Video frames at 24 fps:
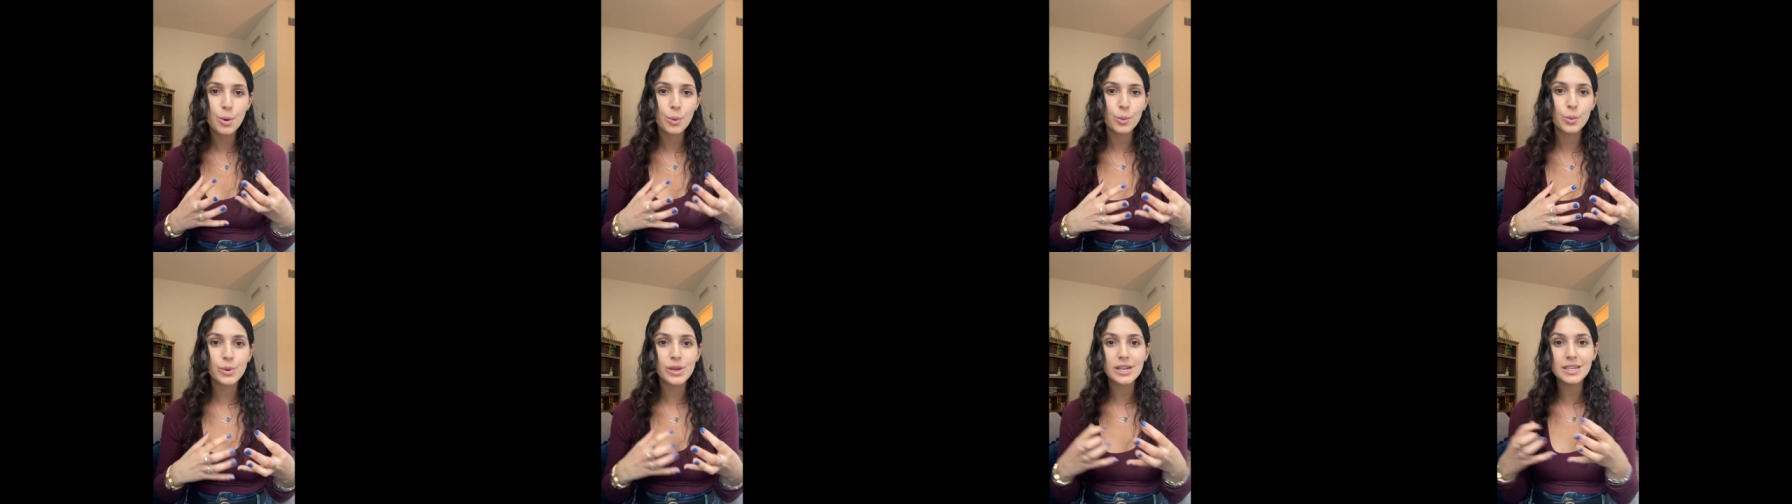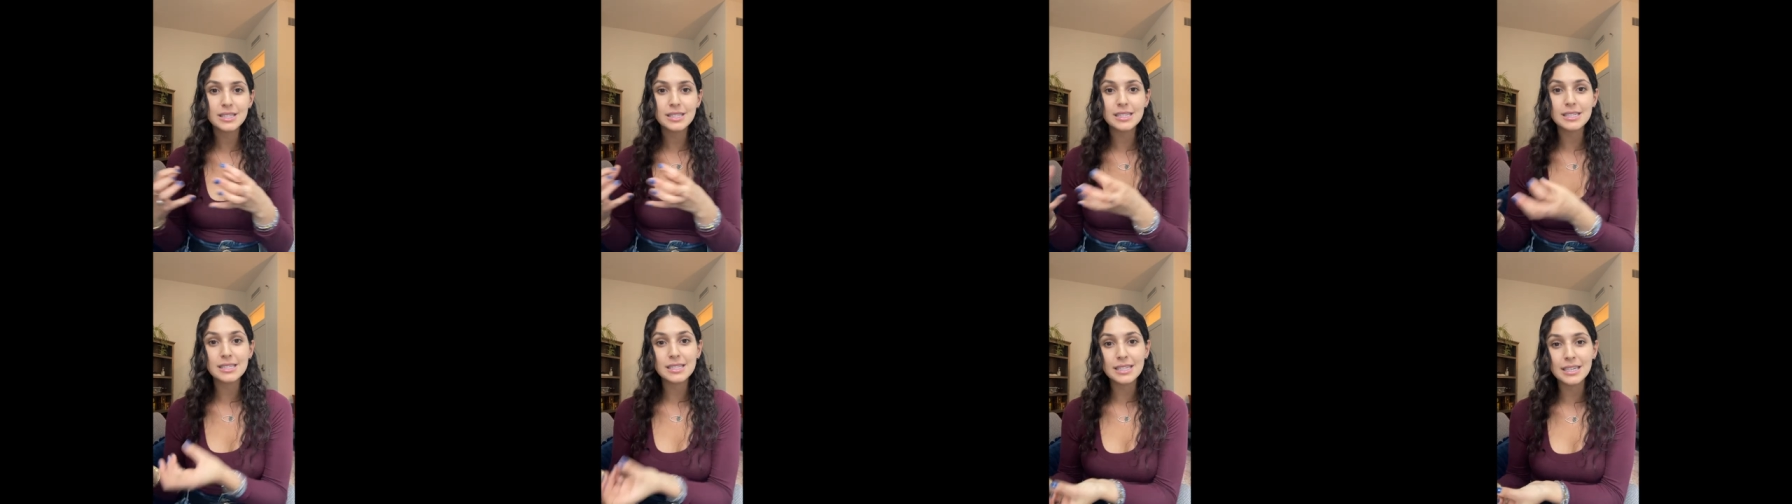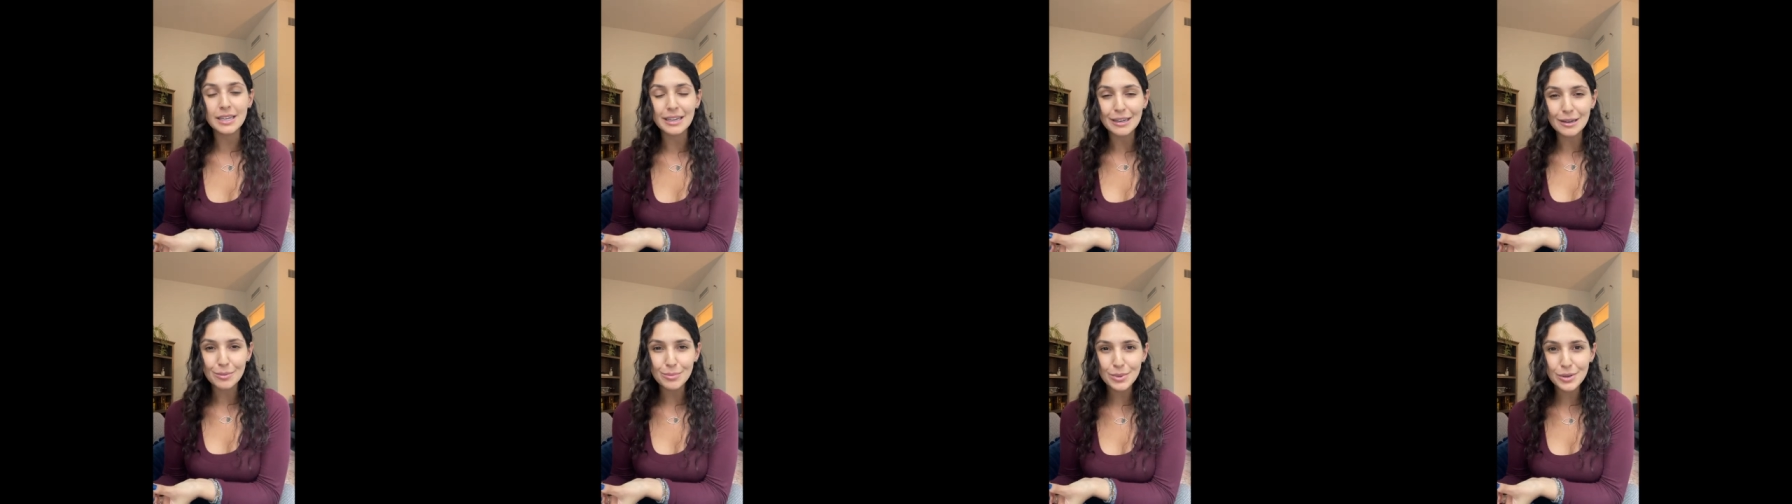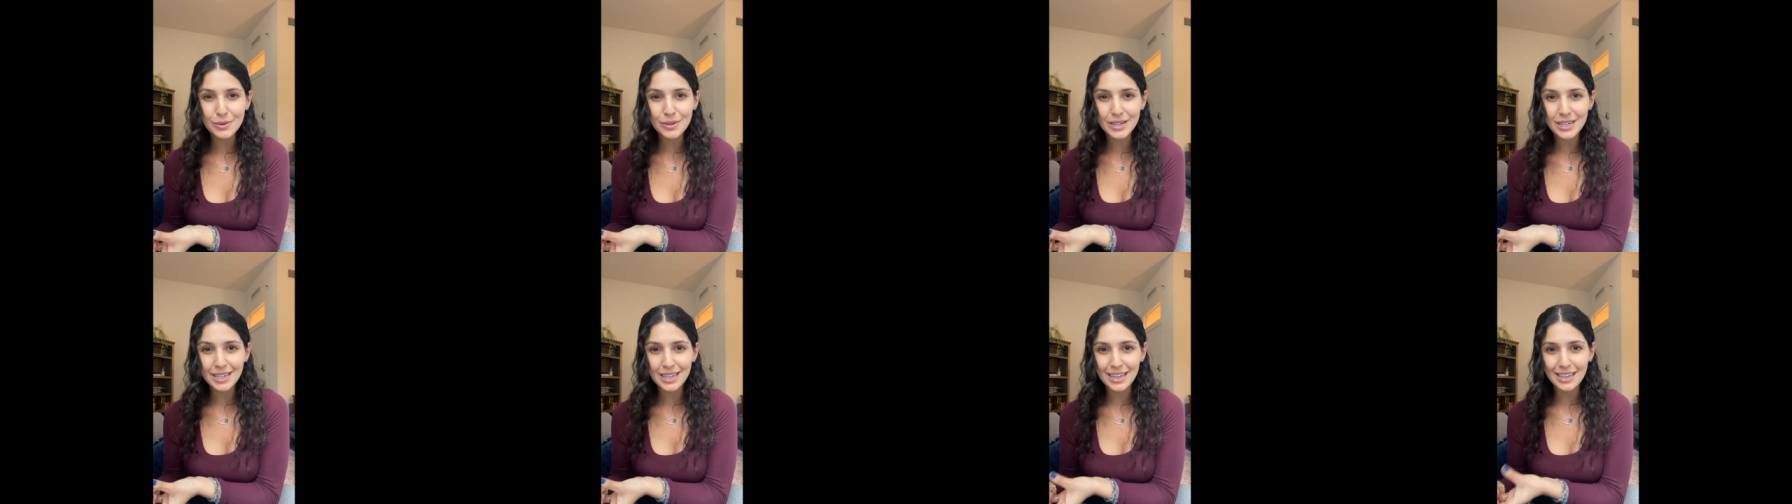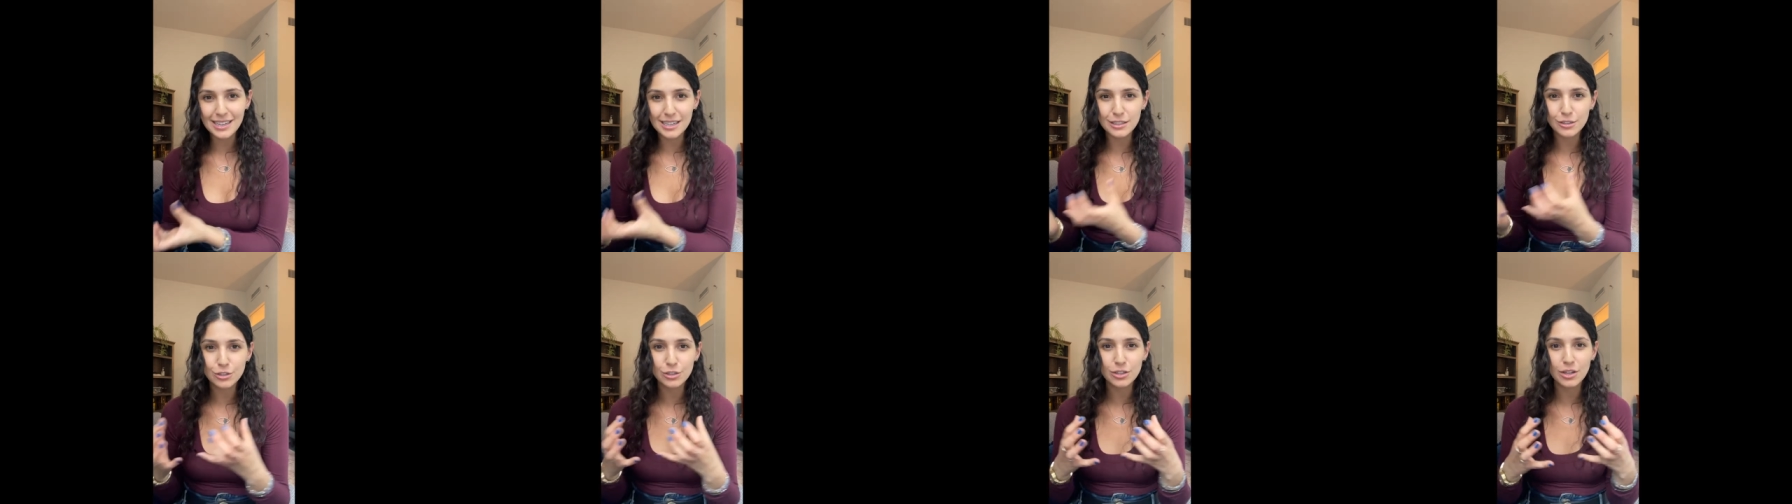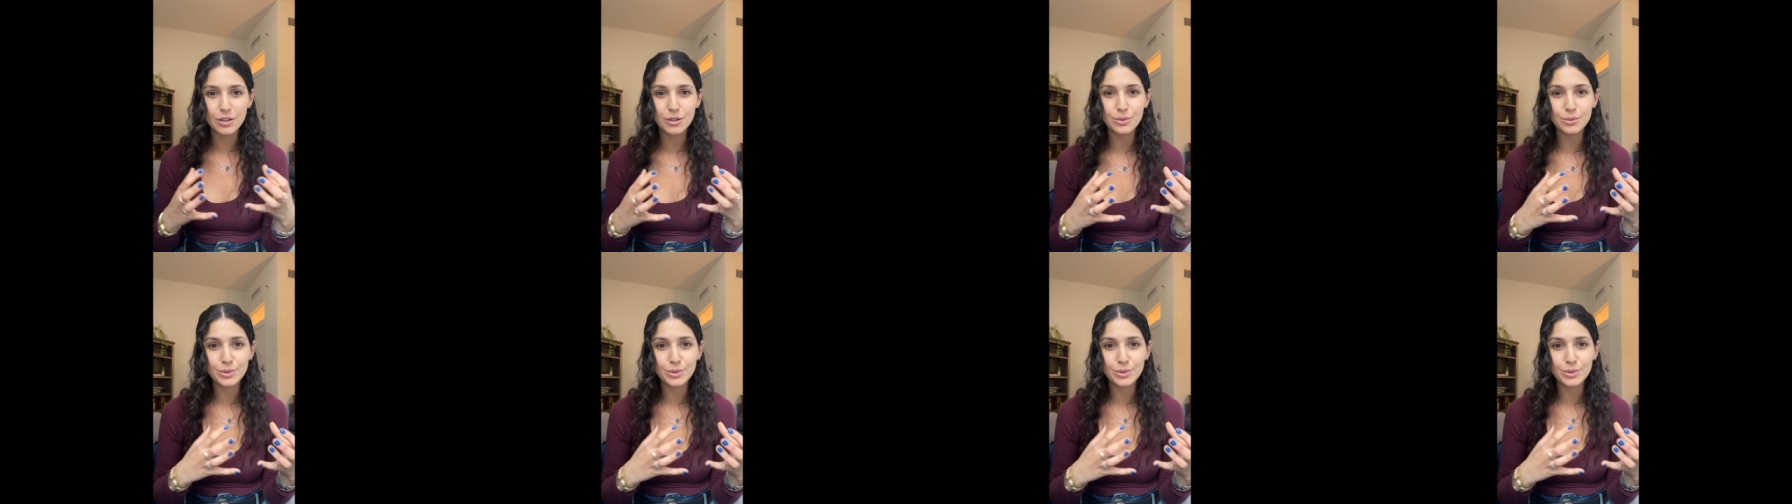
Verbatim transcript: We exist in community, and so